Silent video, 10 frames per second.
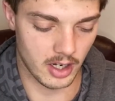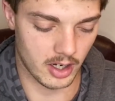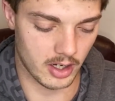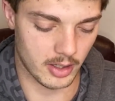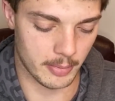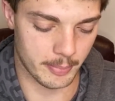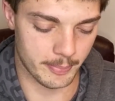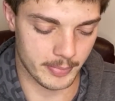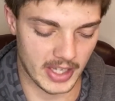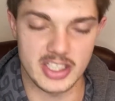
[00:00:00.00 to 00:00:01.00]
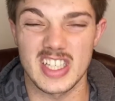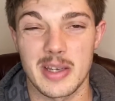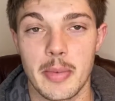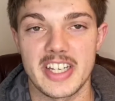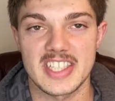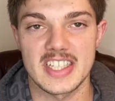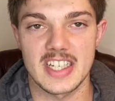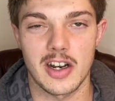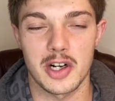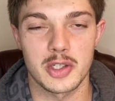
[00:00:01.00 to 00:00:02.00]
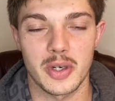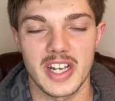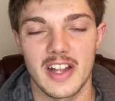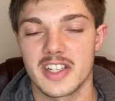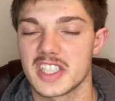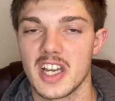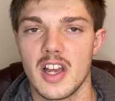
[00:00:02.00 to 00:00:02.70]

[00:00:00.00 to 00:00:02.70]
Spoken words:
I just think it makes sense at $120.